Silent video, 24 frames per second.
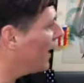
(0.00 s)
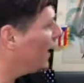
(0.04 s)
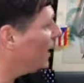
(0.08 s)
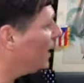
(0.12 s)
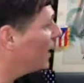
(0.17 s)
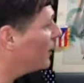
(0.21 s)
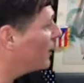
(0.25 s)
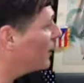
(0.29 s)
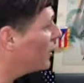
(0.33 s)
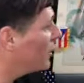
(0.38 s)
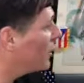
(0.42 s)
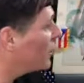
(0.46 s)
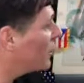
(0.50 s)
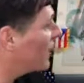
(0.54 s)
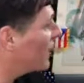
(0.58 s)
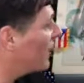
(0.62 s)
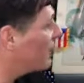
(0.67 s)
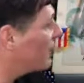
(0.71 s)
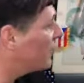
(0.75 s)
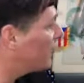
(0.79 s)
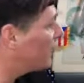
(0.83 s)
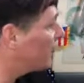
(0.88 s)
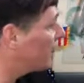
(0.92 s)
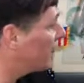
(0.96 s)
And you know,
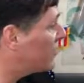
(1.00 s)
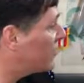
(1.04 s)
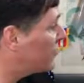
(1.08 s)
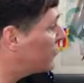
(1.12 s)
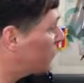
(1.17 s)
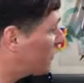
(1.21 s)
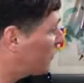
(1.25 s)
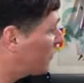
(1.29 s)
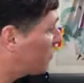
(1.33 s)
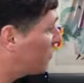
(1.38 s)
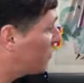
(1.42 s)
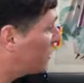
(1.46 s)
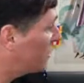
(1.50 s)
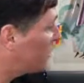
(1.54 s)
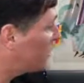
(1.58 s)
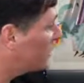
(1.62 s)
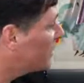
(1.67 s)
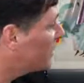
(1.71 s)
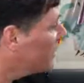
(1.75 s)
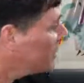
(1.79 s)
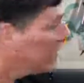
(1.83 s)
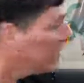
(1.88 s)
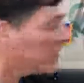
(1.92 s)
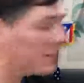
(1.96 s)
that's a dangerous world.
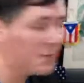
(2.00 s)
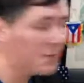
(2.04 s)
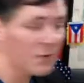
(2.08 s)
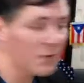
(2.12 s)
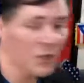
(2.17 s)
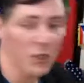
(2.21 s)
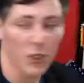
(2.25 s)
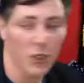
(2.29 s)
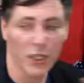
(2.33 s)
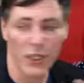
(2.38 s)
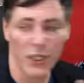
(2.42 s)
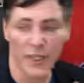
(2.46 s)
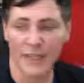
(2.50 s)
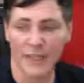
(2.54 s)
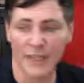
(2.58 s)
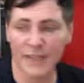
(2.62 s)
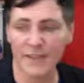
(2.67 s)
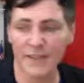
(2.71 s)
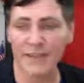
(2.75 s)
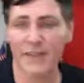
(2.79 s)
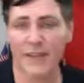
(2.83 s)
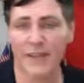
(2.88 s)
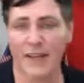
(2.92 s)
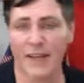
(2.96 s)
If your
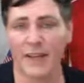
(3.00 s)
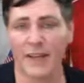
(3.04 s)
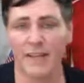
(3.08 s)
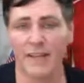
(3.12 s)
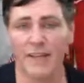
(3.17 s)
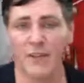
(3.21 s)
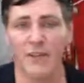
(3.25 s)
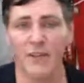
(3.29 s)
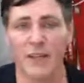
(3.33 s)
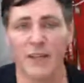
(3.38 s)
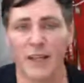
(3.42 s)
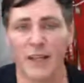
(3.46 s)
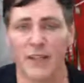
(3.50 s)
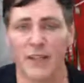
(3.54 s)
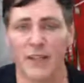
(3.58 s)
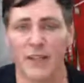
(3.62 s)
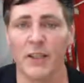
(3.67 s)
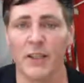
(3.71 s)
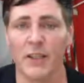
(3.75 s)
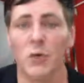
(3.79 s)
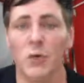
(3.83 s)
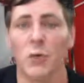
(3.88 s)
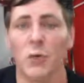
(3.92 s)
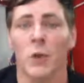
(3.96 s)
insides are telling
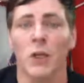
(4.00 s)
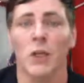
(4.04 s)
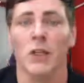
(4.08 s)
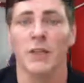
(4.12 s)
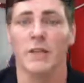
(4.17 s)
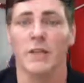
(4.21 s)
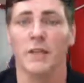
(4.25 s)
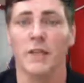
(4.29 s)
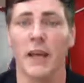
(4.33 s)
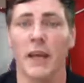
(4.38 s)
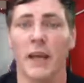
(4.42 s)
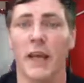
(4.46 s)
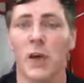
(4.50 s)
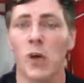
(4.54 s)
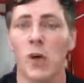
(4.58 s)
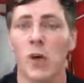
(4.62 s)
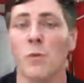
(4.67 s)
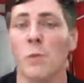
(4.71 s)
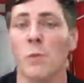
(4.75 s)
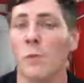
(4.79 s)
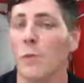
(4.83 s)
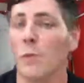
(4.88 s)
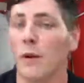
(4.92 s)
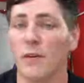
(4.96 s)
you stay
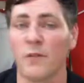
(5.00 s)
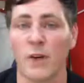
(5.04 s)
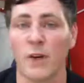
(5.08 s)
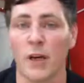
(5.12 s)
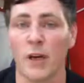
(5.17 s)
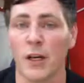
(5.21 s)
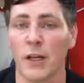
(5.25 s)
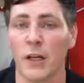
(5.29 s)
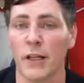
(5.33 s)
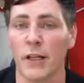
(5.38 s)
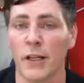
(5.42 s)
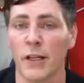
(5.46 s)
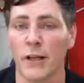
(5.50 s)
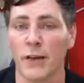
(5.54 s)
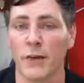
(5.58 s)
home above all else,